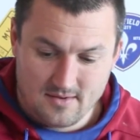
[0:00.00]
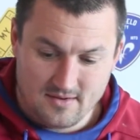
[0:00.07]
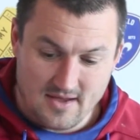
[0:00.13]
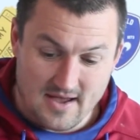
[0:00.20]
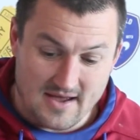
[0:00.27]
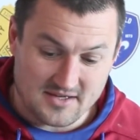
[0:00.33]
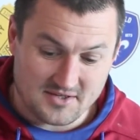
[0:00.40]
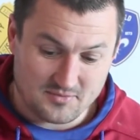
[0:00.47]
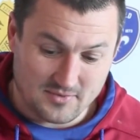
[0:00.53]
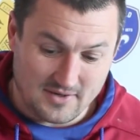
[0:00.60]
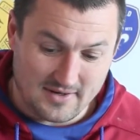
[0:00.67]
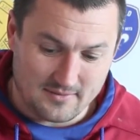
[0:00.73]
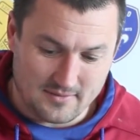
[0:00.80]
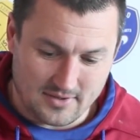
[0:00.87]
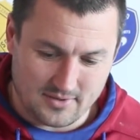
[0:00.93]
Yeah,
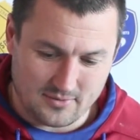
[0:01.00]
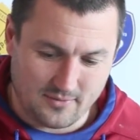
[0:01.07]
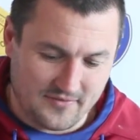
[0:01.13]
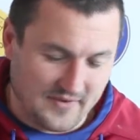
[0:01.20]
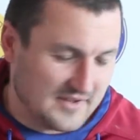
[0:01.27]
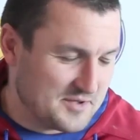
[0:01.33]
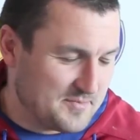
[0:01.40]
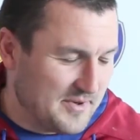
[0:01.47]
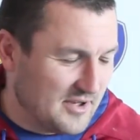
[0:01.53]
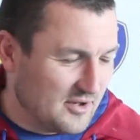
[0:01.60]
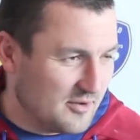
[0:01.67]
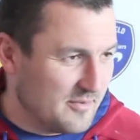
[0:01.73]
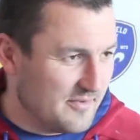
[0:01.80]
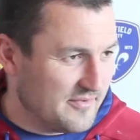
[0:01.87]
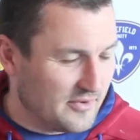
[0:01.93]
we feel it's been
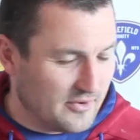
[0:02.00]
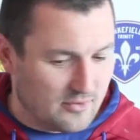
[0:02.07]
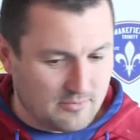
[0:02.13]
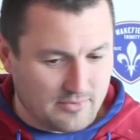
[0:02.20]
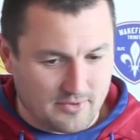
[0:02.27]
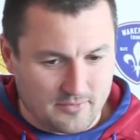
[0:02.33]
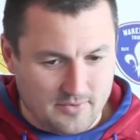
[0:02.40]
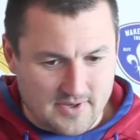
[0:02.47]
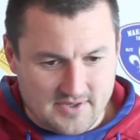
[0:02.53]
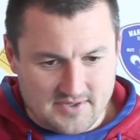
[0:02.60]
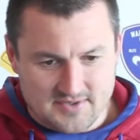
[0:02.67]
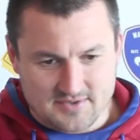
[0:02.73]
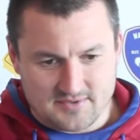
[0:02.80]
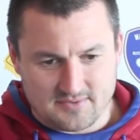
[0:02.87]
coming for a number of weeks.